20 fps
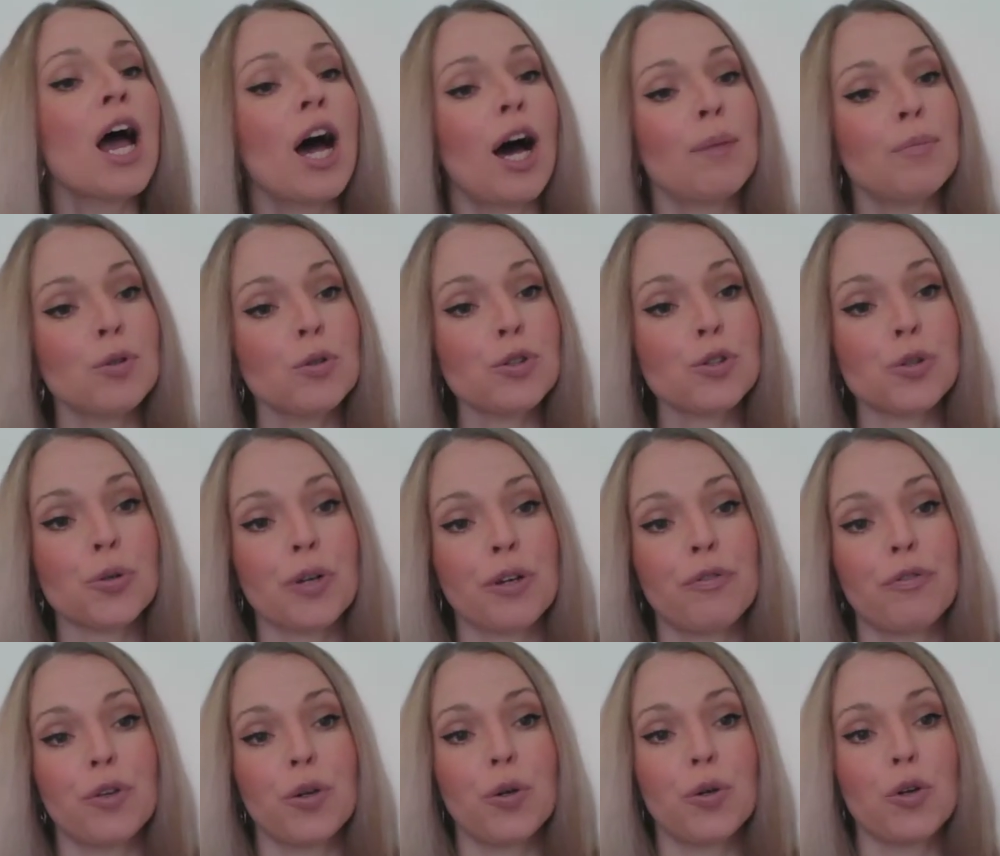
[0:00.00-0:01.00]
I'm not sure
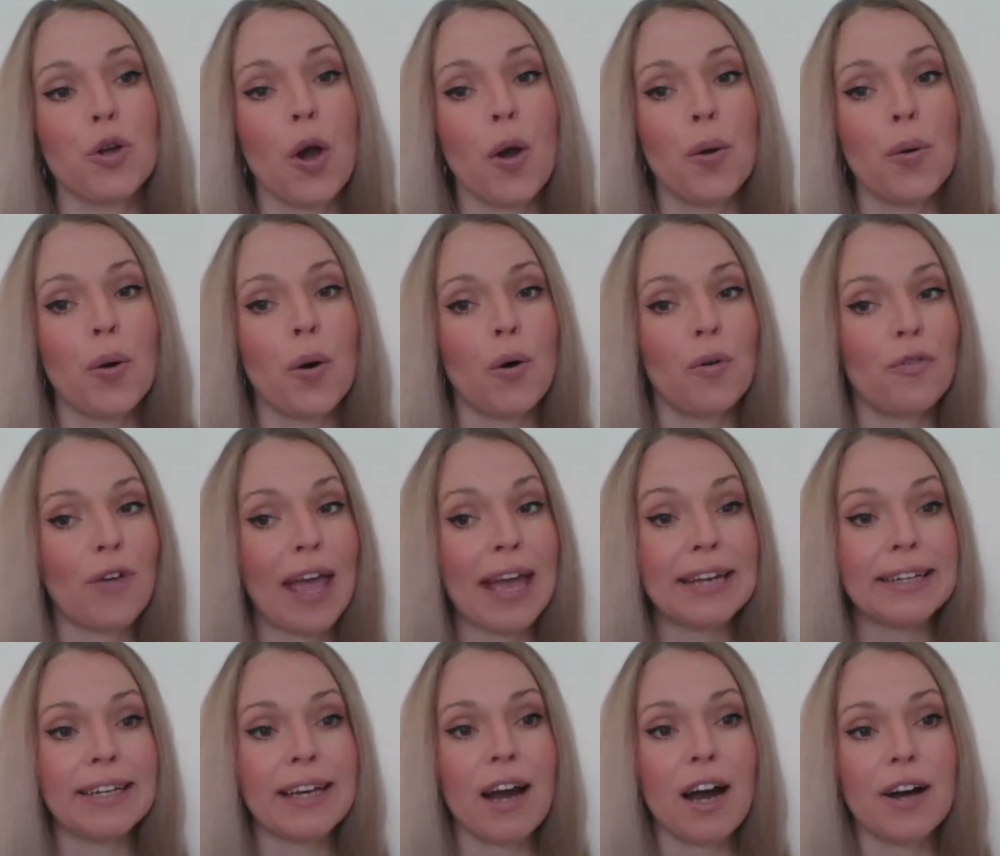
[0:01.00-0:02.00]
if you know of
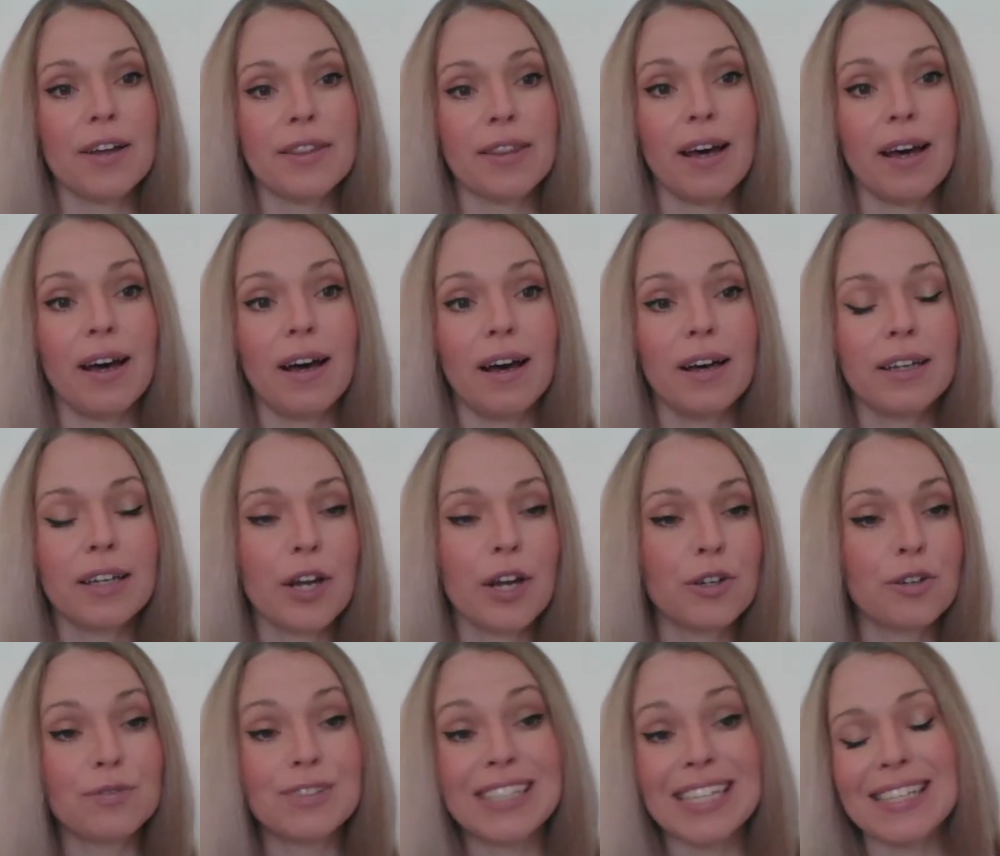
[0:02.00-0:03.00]
any other
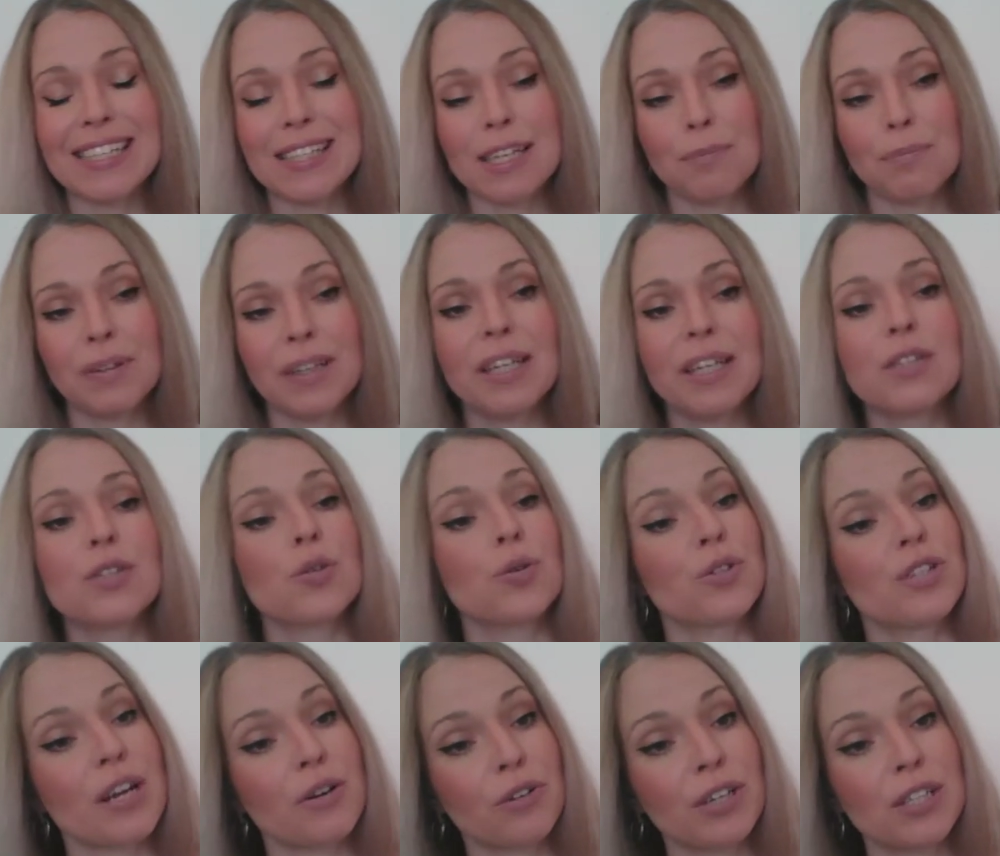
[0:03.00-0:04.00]
kind of disciplines
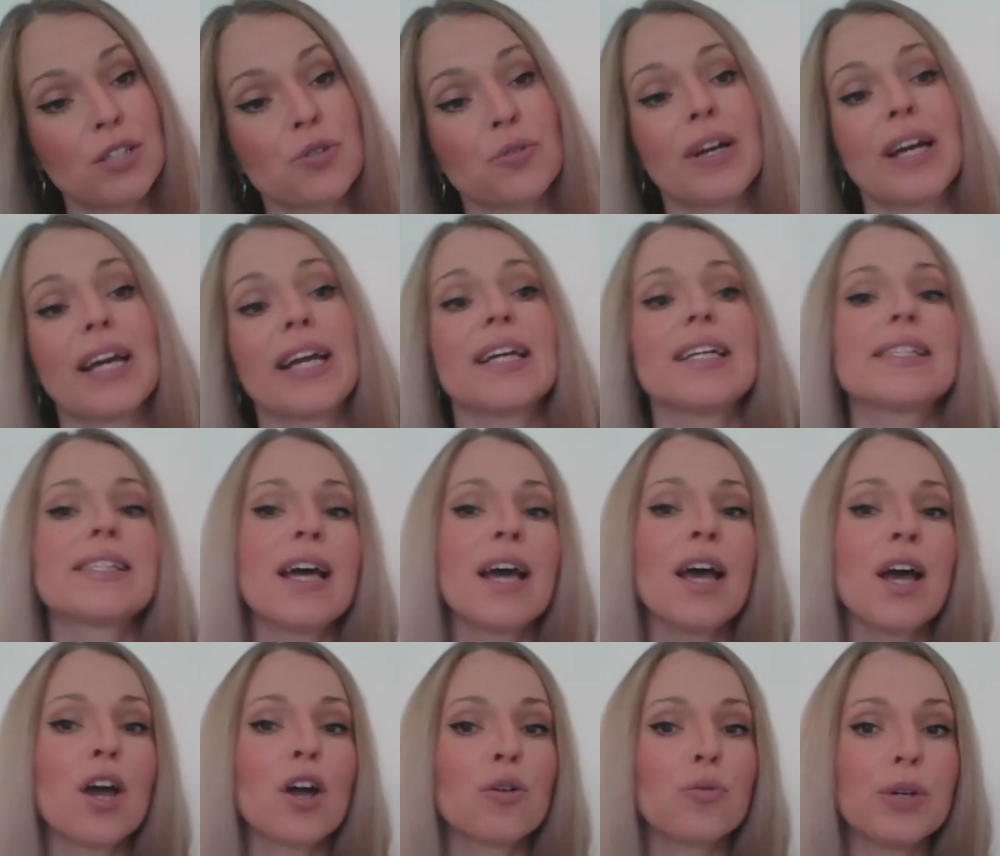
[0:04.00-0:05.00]
or territories
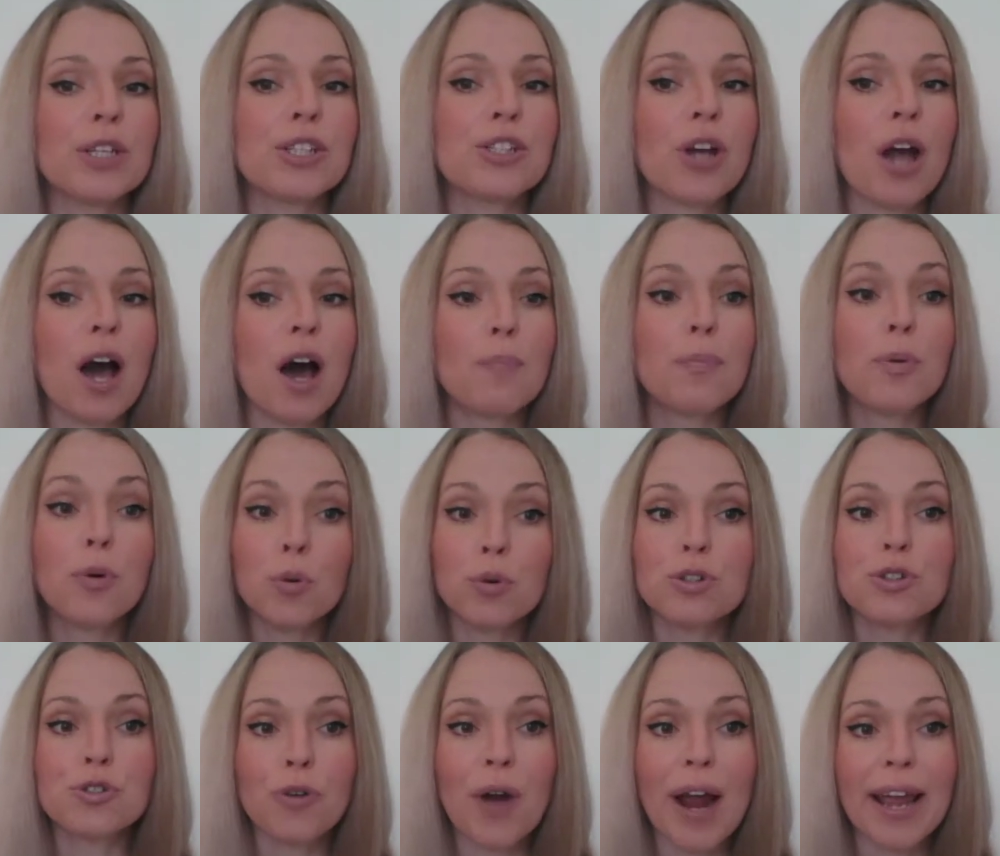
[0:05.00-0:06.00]
which are
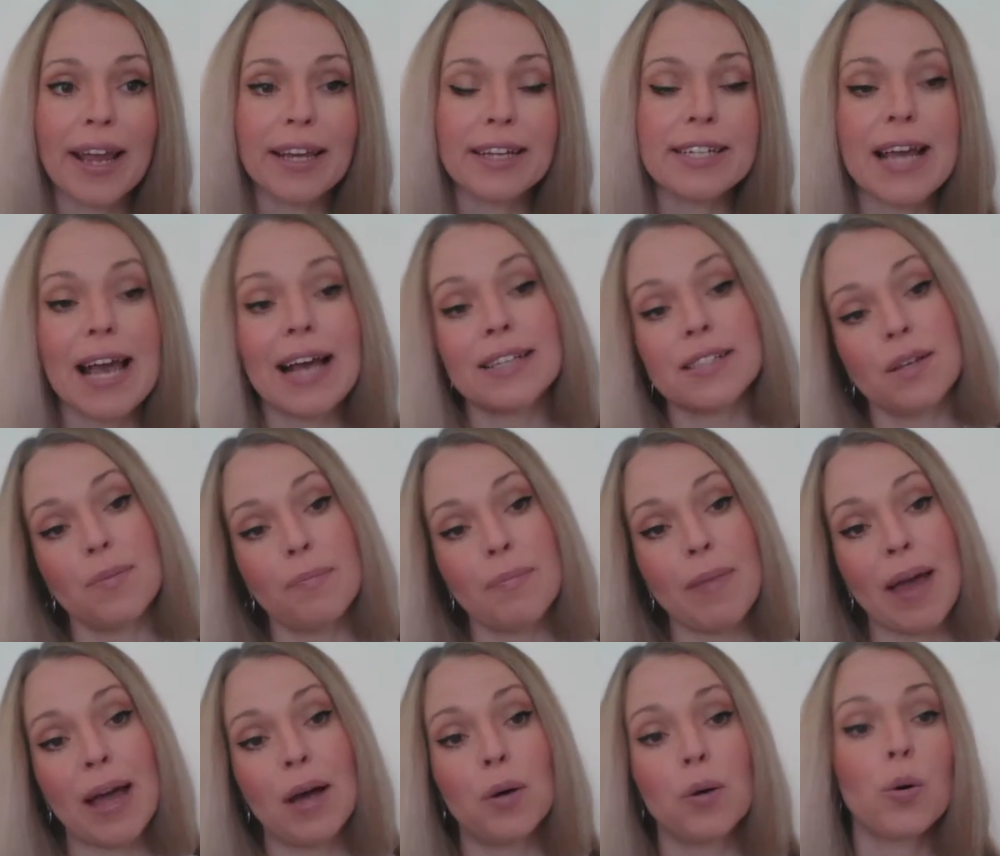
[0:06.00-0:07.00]
portrayed as a
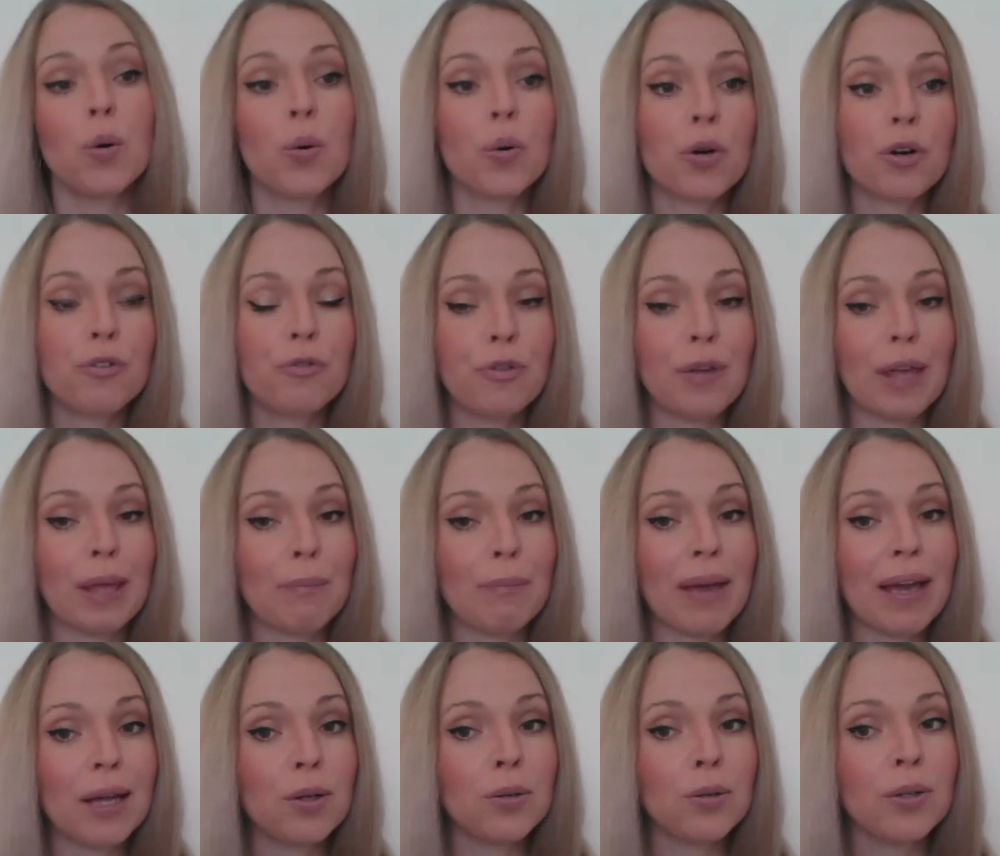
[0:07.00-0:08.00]
male or a
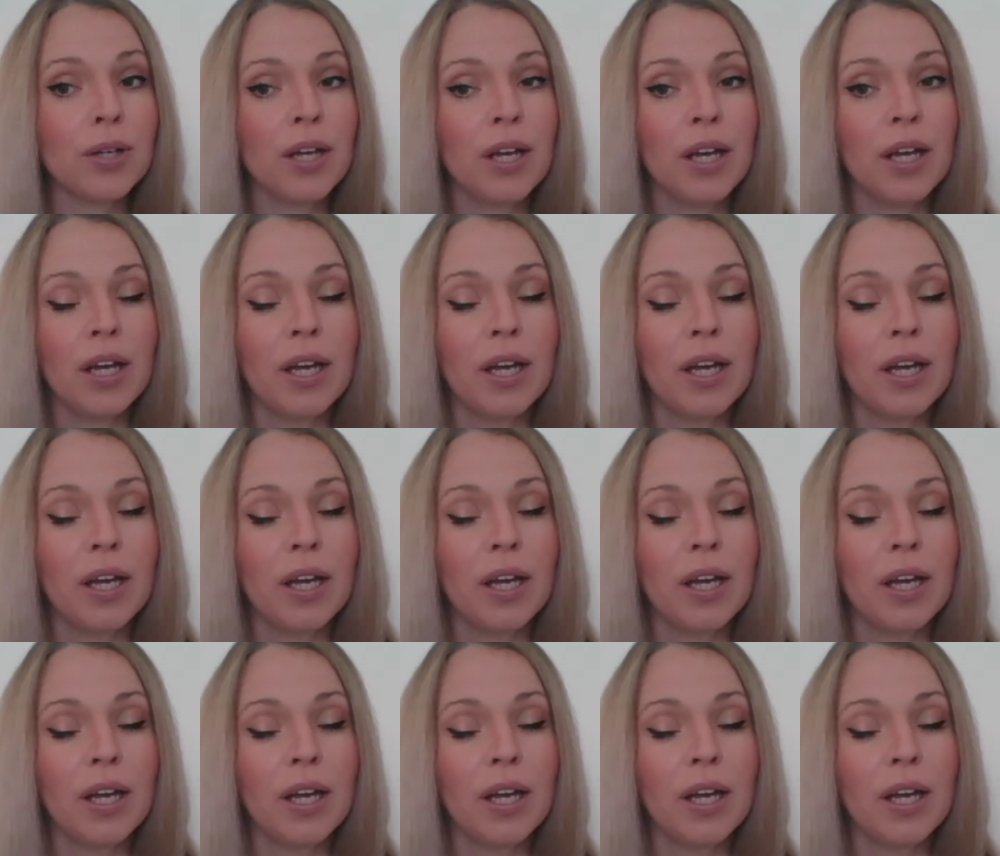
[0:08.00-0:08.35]
female.